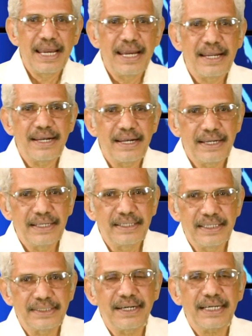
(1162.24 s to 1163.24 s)
in
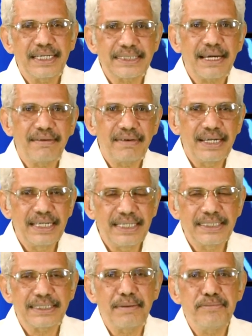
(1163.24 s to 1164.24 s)
this drug discovery,
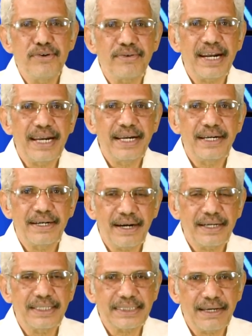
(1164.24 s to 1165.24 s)
in this computer-aided
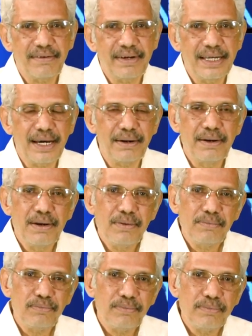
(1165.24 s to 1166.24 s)
drug discovery, or
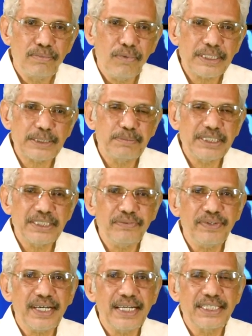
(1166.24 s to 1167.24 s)
more
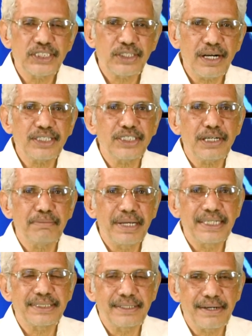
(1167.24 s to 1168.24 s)
specifically
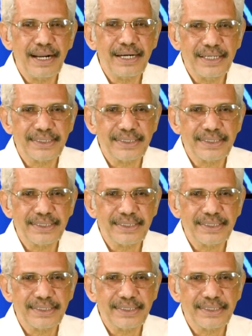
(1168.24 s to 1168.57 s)
structure-based drug